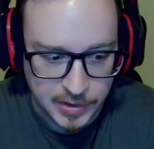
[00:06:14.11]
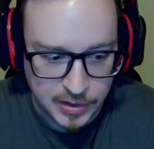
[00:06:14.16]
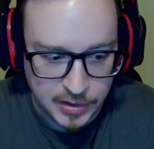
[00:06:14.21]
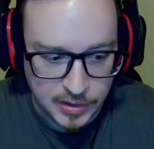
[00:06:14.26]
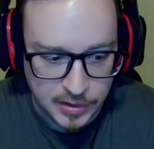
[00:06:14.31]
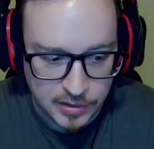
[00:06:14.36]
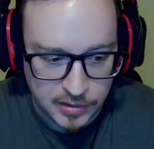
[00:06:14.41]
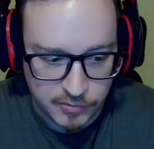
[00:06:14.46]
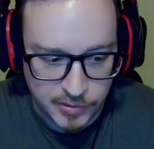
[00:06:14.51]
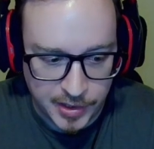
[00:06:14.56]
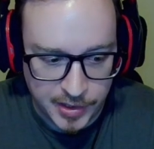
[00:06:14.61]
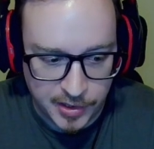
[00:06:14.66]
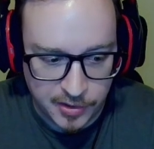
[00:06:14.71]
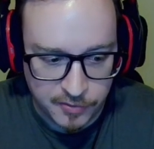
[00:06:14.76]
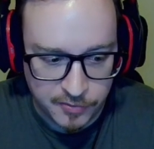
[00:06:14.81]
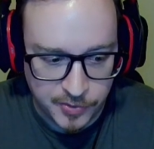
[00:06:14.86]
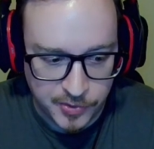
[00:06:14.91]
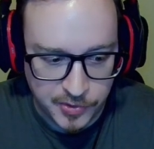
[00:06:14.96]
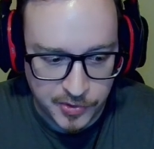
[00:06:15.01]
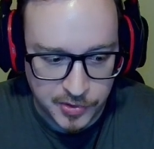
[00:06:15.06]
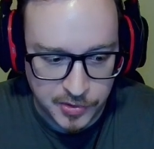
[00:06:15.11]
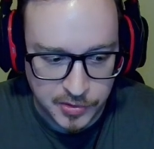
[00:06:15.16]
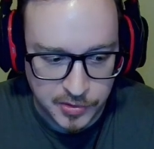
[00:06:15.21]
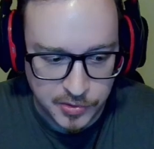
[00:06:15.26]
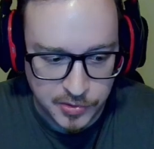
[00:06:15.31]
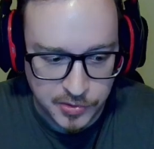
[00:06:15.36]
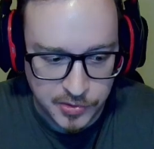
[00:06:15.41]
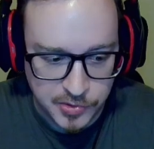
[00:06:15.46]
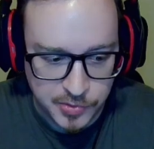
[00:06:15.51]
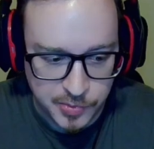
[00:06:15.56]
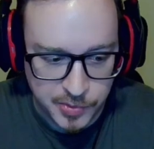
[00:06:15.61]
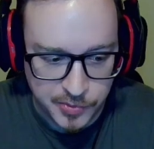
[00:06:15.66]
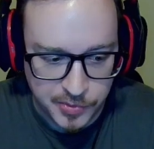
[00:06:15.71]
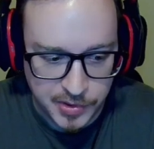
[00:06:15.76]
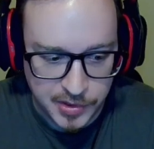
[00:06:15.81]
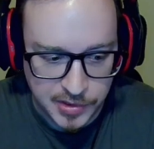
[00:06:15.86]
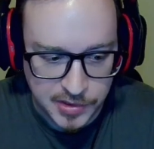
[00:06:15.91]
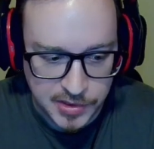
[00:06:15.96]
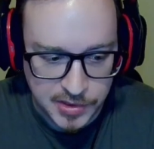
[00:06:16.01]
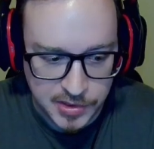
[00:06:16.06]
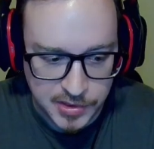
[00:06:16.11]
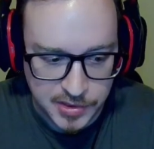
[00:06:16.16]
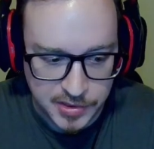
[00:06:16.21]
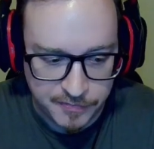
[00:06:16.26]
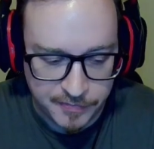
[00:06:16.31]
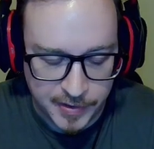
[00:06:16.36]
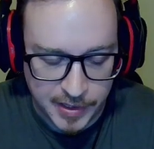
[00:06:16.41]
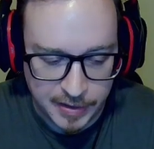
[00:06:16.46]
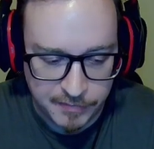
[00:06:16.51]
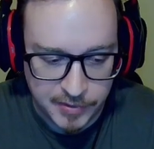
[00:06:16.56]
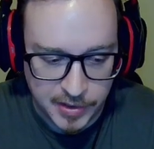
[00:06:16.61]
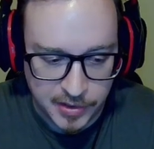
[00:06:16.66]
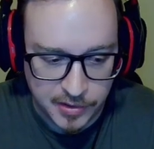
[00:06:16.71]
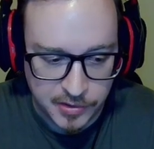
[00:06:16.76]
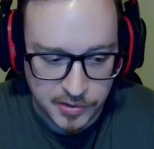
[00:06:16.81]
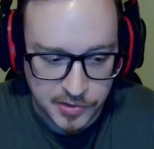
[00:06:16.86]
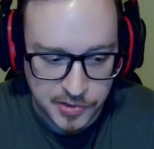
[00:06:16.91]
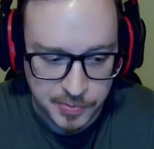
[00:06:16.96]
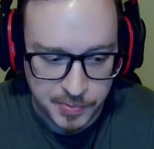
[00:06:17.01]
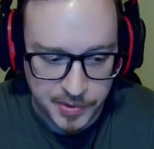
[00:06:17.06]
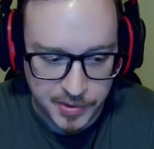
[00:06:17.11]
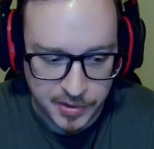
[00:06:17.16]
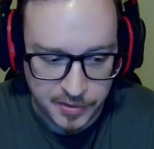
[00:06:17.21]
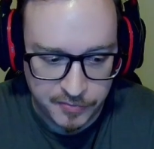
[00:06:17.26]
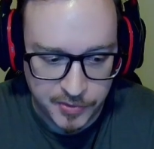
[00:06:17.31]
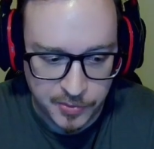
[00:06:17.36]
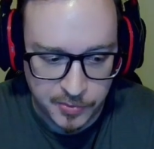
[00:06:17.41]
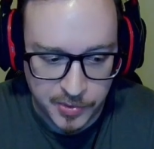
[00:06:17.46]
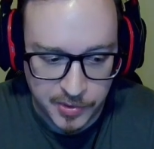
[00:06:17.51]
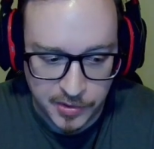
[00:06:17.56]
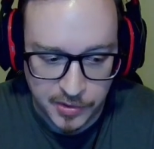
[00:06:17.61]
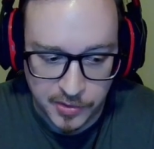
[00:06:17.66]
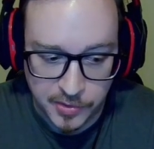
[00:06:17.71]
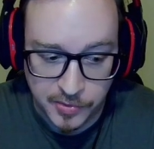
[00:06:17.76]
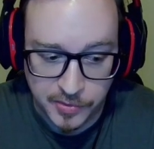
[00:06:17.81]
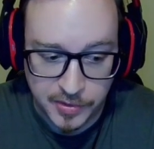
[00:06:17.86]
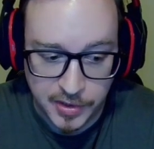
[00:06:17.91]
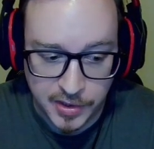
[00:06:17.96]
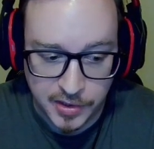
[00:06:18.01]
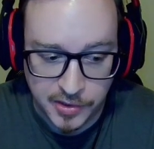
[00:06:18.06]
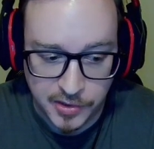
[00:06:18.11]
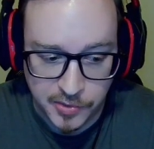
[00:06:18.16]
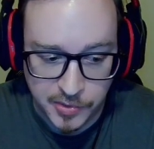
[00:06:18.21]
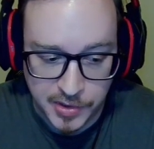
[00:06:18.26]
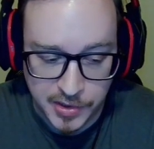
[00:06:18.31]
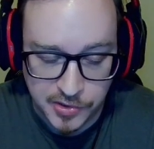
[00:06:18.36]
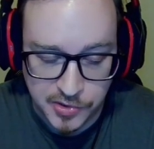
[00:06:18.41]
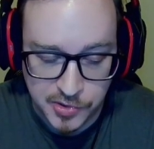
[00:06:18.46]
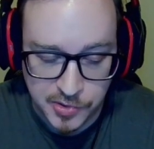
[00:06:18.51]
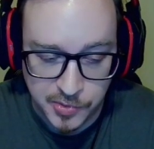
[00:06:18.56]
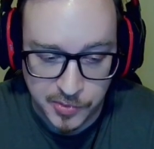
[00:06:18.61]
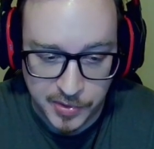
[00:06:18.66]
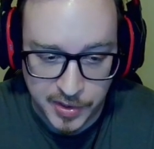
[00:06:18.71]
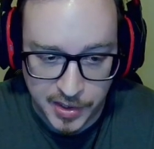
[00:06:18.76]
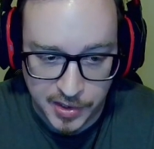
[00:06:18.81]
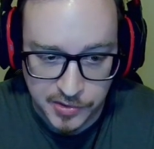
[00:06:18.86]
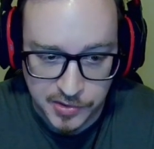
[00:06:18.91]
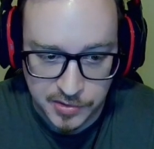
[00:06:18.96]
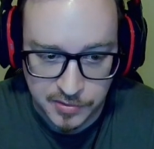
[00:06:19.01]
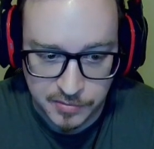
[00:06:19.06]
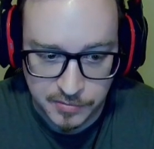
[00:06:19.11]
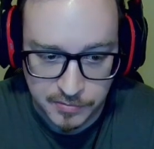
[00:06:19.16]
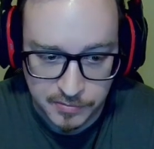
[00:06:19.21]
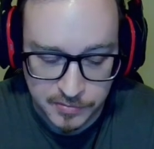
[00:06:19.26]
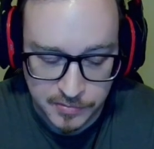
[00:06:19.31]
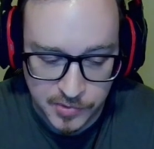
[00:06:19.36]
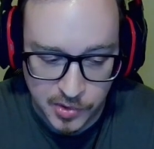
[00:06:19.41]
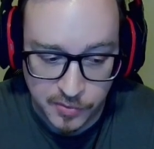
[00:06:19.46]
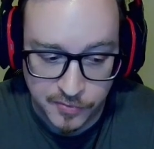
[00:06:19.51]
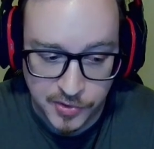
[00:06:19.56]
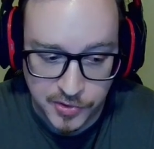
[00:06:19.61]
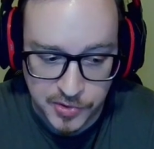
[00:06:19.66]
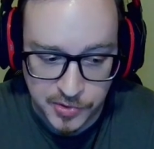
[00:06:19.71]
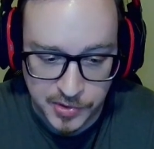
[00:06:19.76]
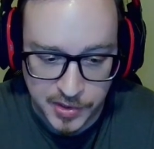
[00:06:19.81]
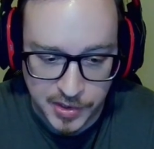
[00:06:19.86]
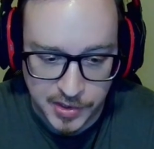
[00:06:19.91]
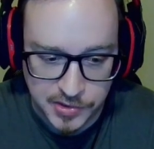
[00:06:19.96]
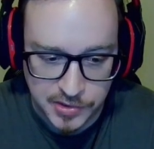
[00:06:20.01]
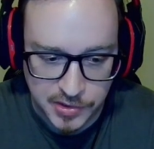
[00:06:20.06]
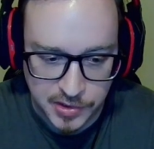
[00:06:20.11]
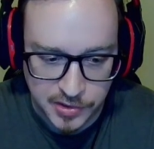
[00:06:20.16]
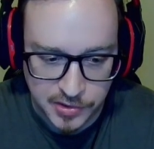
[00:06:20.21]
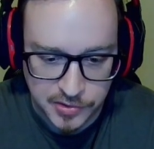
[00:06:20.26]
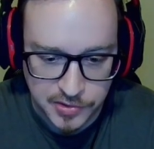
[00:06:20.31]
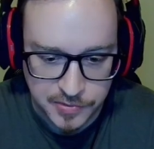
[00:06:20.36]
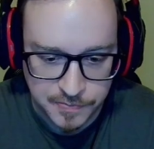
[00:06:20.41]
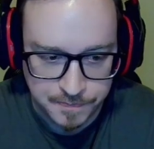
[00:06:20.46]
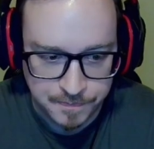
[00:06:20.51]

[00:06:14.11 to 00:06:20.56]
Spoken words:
Right now, if we were to lose, we would get $65, but if you win the whole thing, you get over $2,000.